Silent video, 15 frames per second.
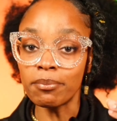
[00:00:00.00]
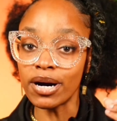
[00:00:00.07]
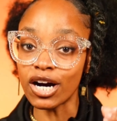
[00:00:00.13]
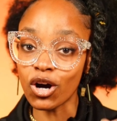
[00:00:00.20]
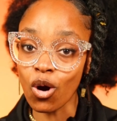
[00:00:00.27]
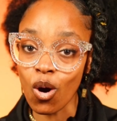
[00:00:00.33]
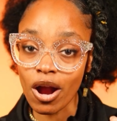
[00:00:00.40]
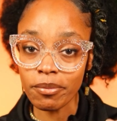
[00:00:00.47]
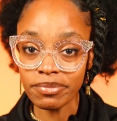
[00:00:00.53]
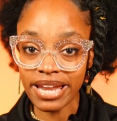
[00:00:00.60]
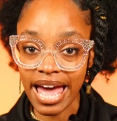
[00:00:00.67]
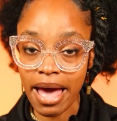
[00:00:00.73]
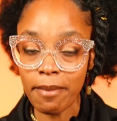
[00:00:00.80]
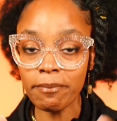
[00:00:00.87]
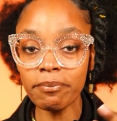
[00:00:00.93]
but
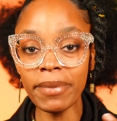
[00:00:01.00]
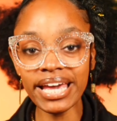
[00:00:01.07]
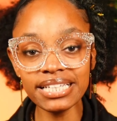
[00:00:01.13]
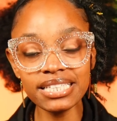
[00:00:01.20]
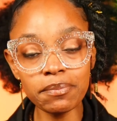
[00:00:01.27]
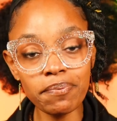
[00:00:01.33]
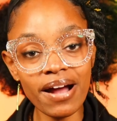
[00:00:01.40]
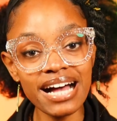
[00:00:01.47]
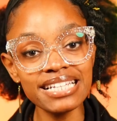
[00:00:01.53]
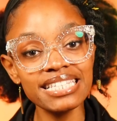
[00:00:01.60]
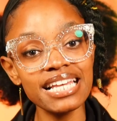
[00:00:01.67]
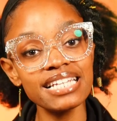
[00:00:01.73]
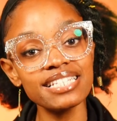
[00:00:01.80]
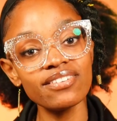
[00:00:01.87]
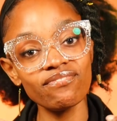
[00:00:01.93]
Corpnet makes the
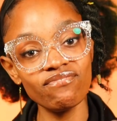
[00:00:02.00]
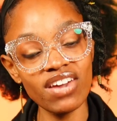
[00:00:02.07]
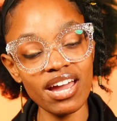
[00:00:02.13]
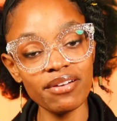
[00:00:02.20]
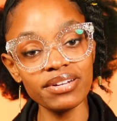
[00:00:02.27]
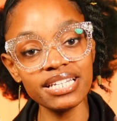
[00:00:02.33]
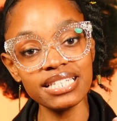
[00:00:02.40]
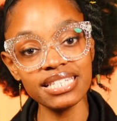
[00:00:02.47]
process very